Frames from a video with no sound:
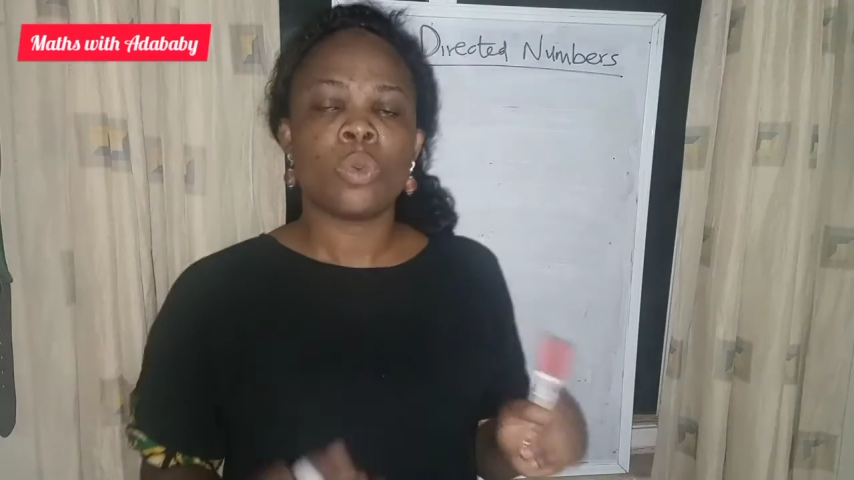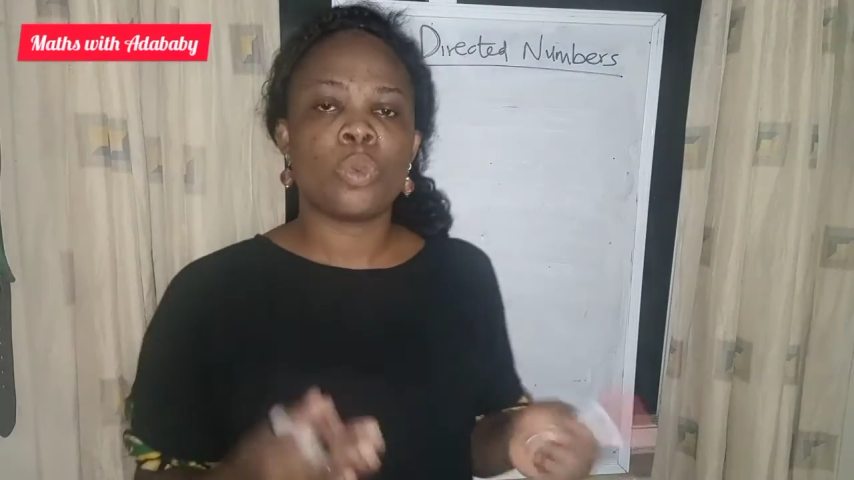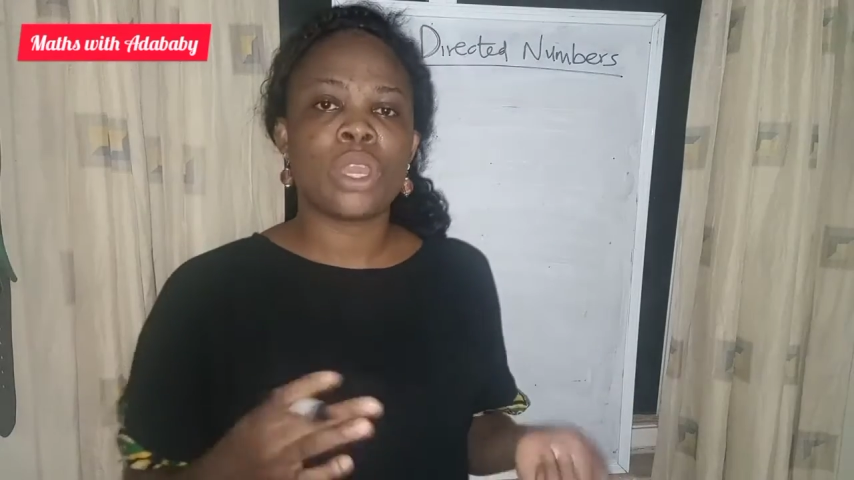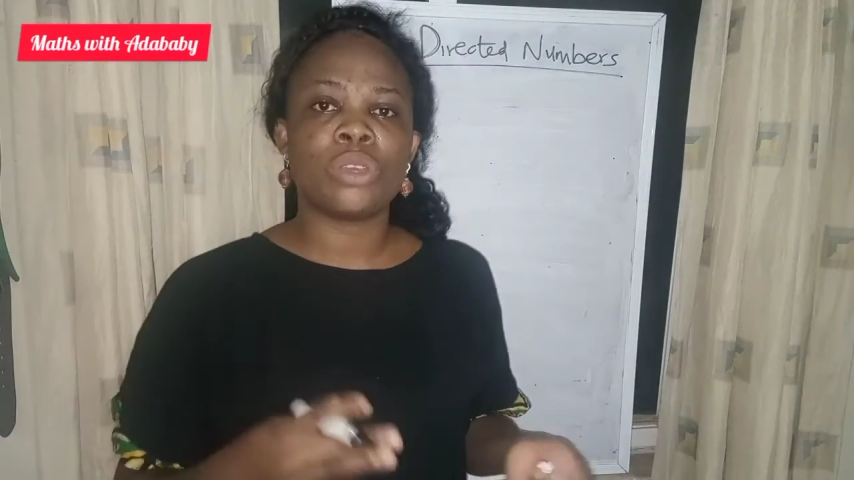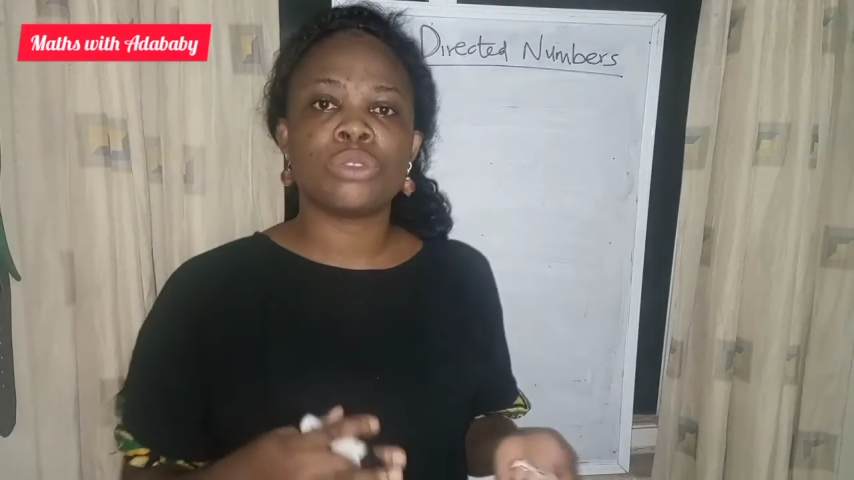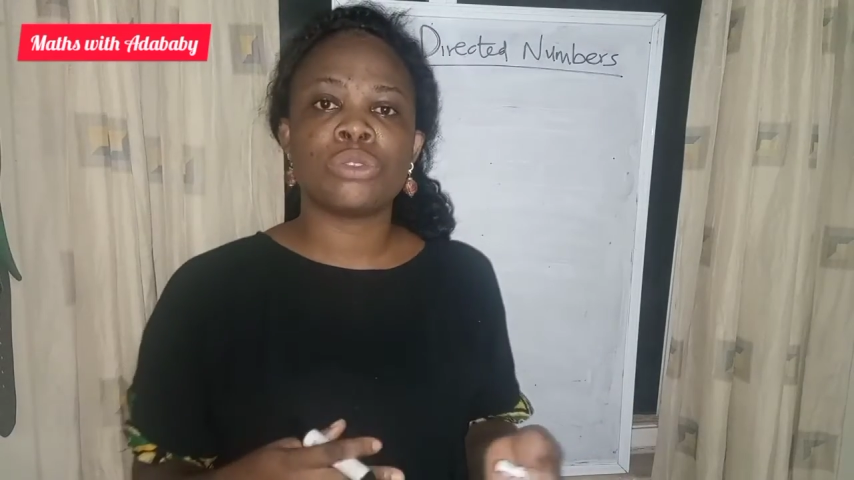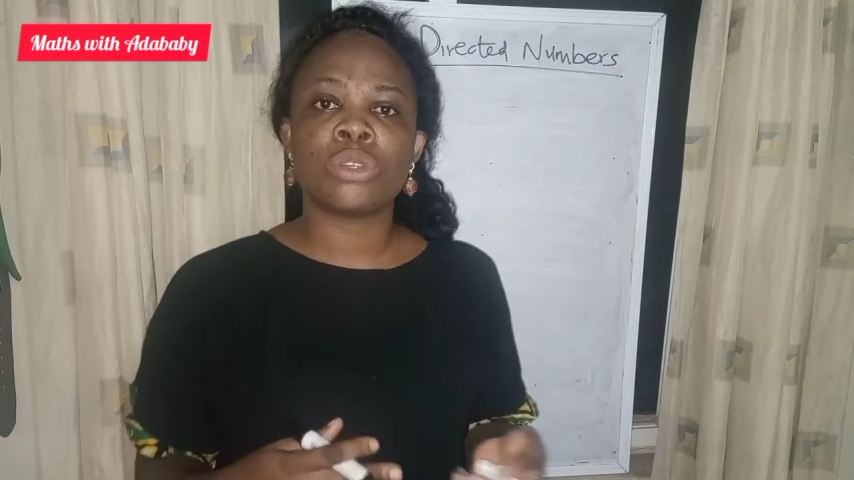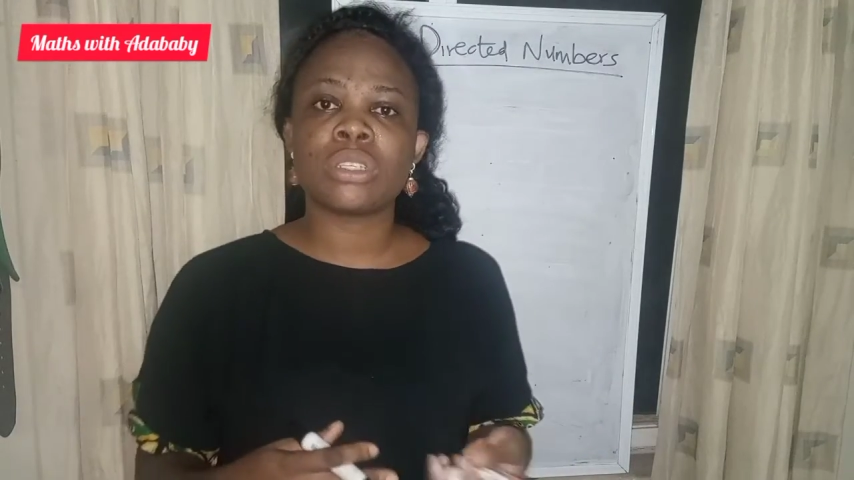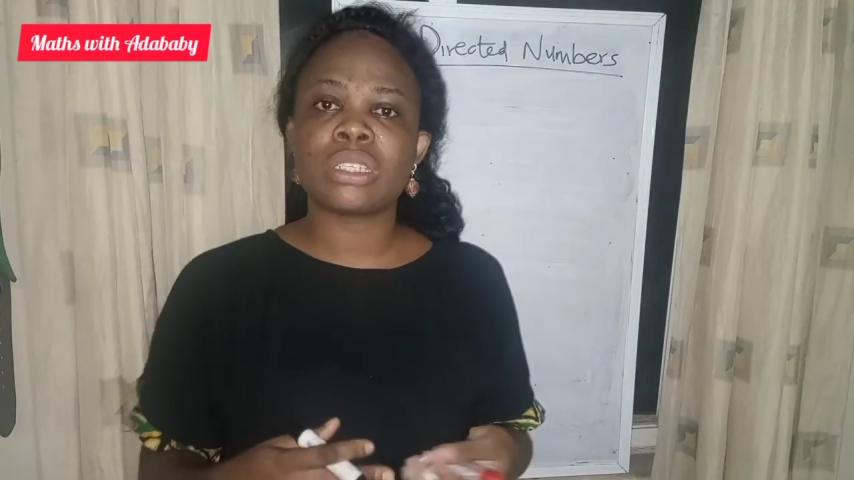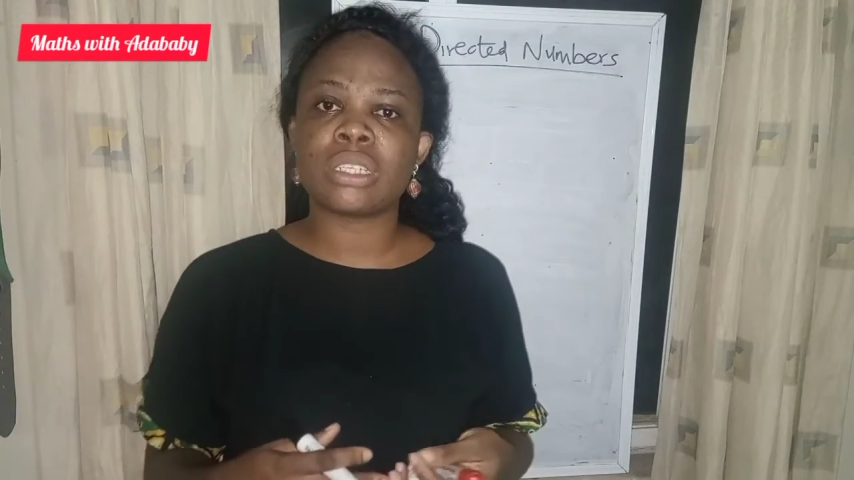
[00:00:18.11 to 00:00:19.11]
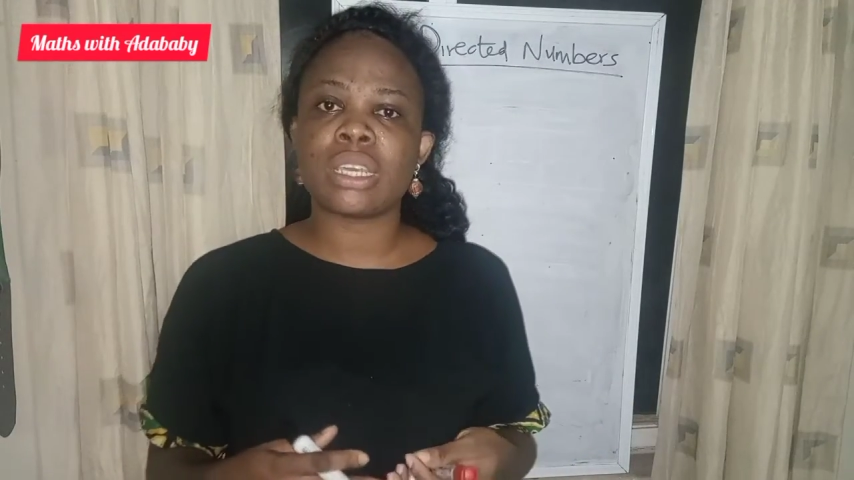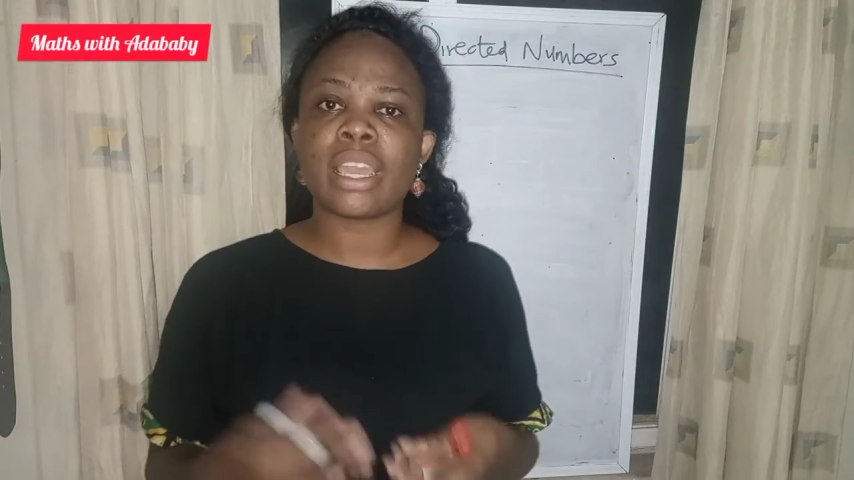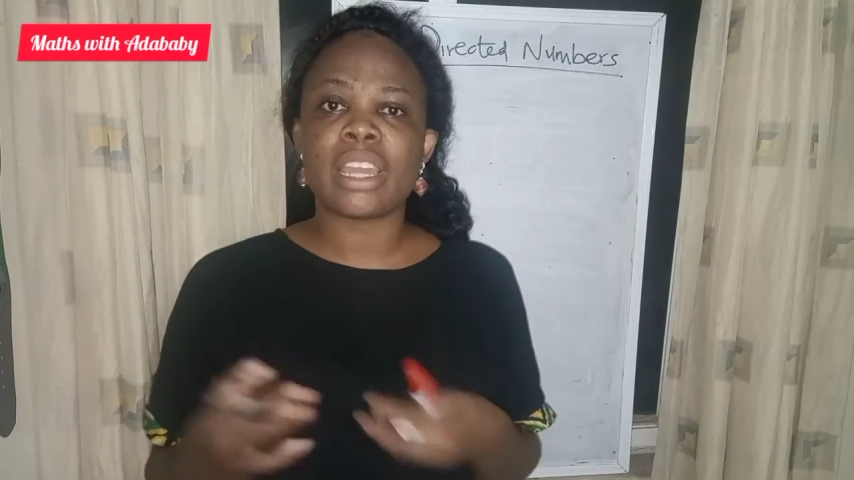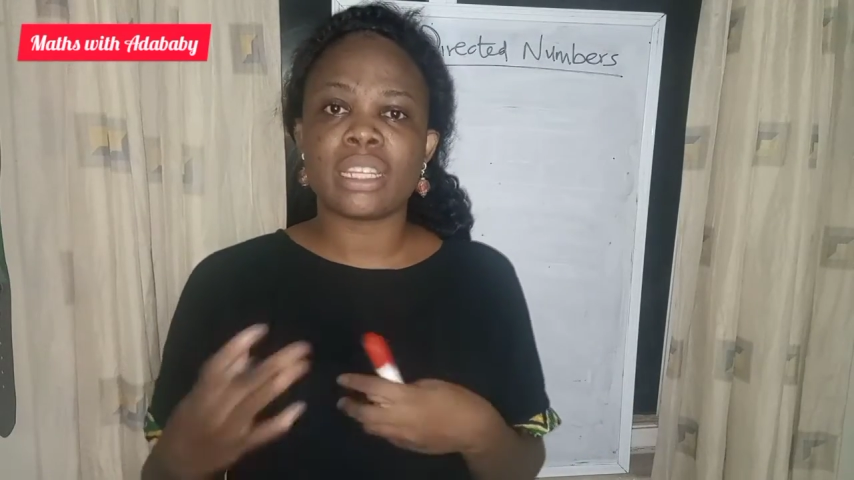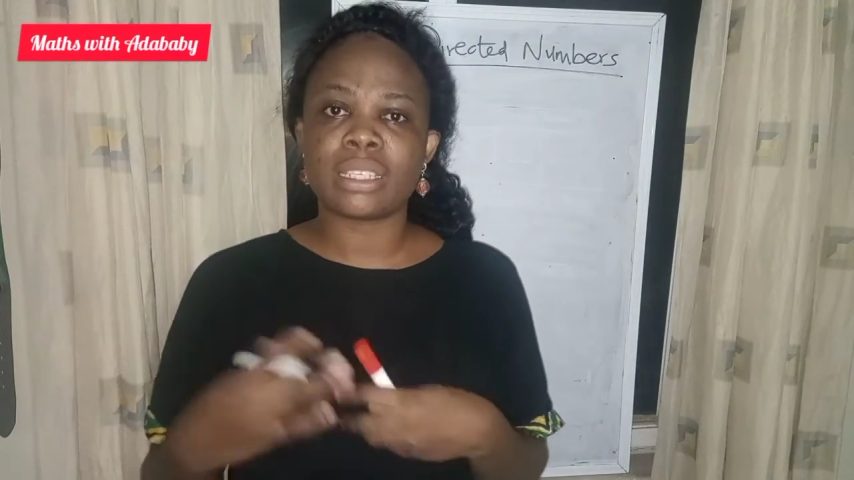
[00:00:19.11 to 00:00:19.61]
when you do not see
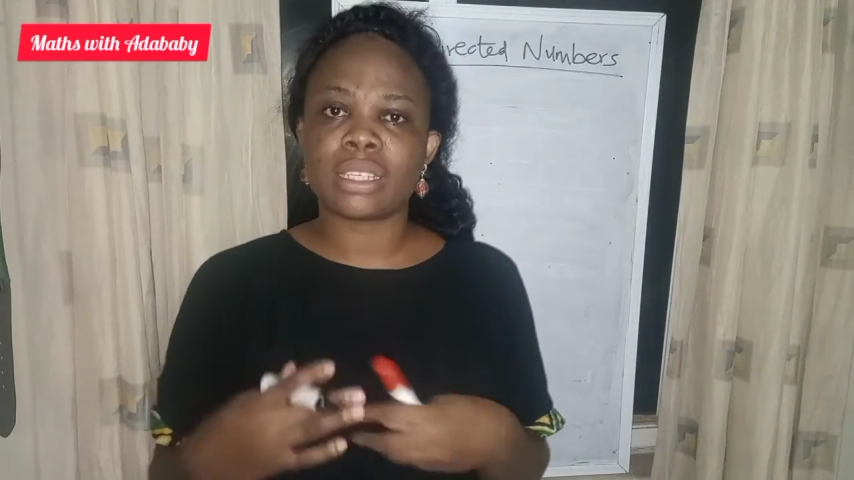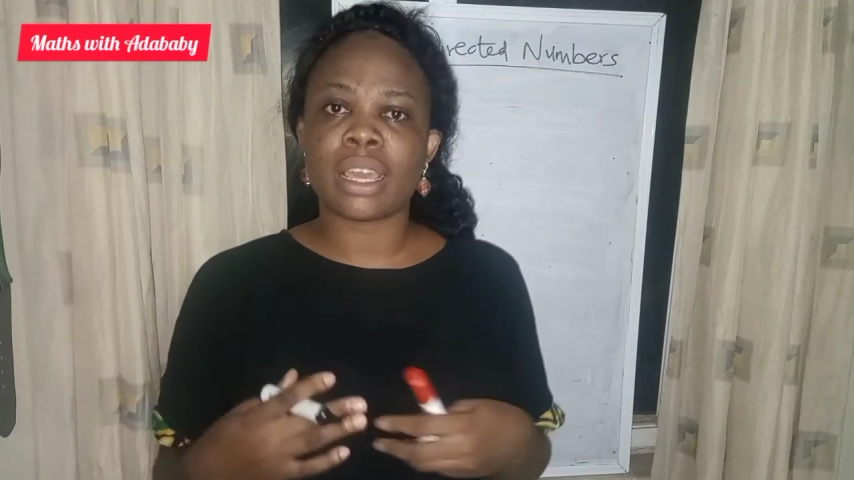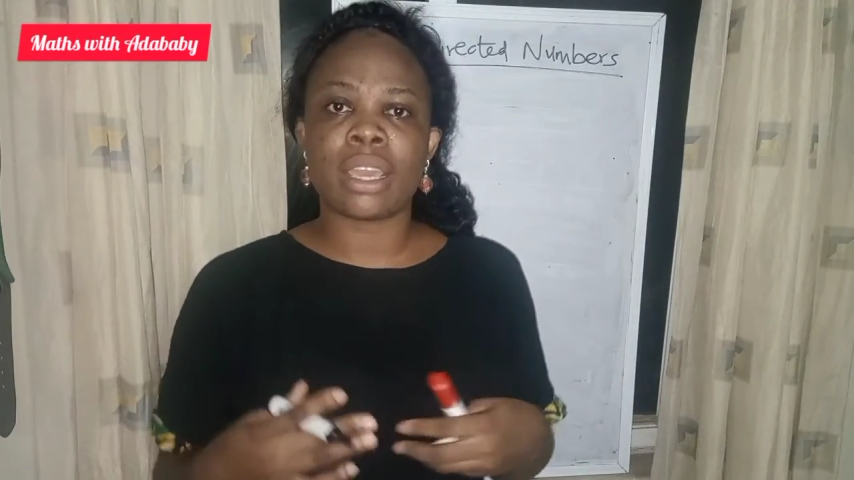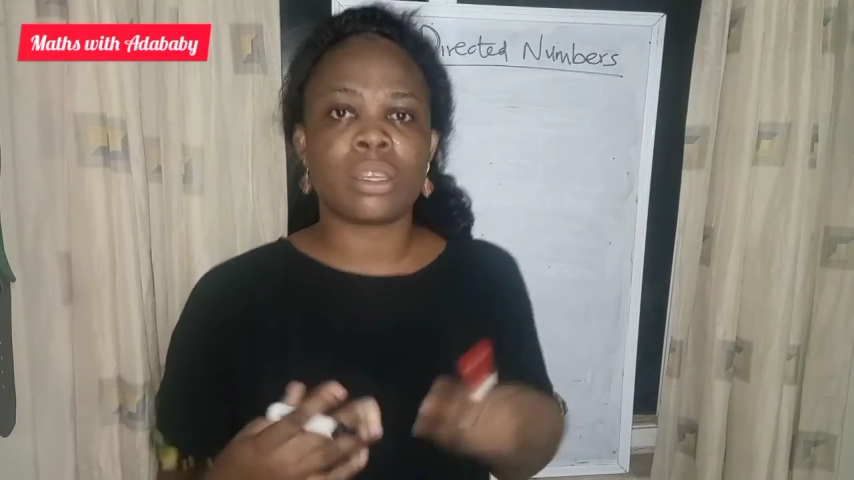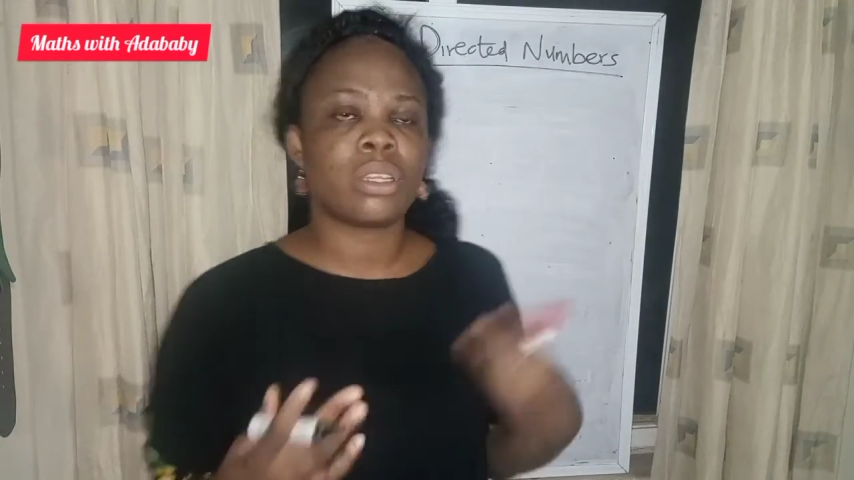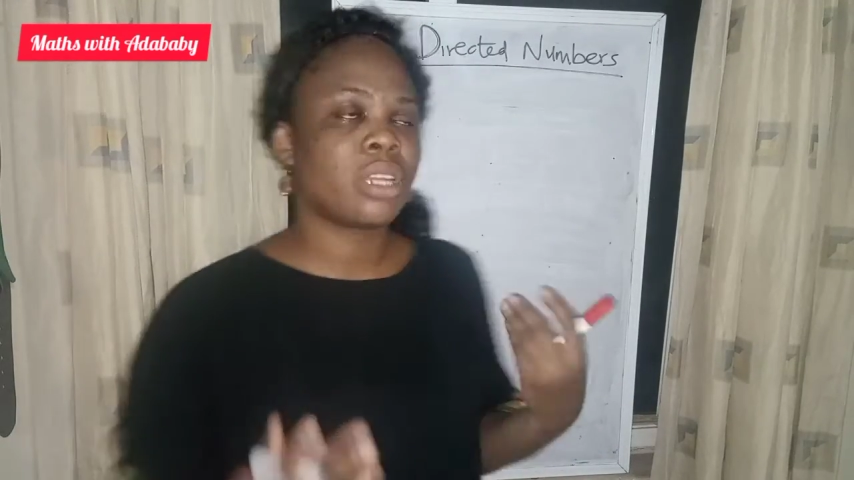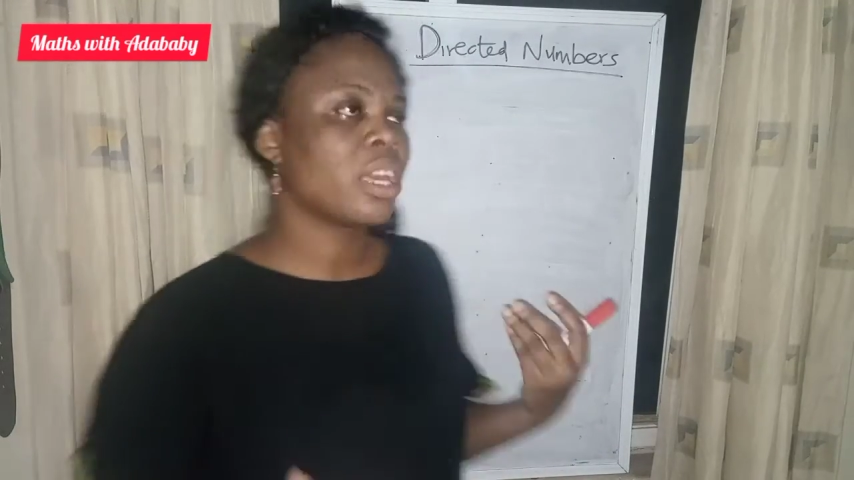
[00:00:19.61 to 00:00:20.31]
any sign, the